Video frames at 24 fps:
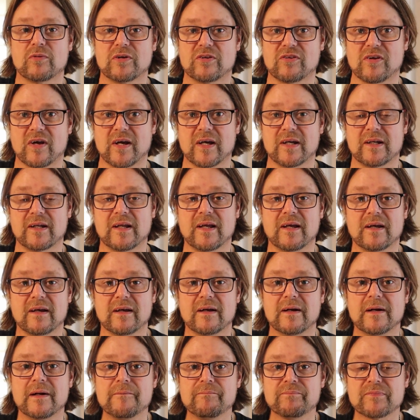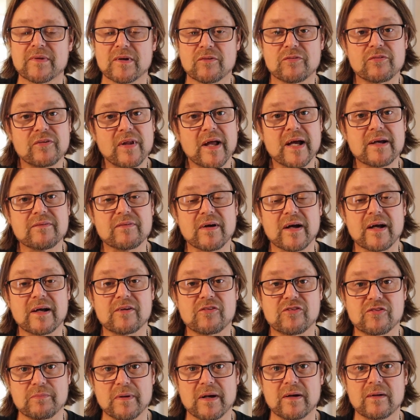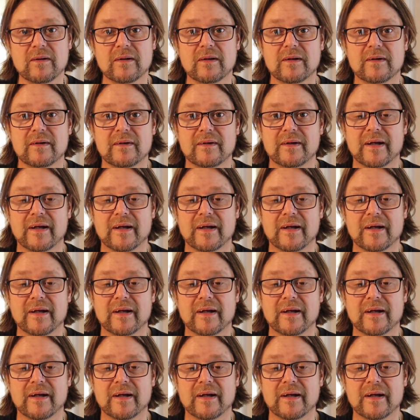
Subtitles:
retain their flavour and smell,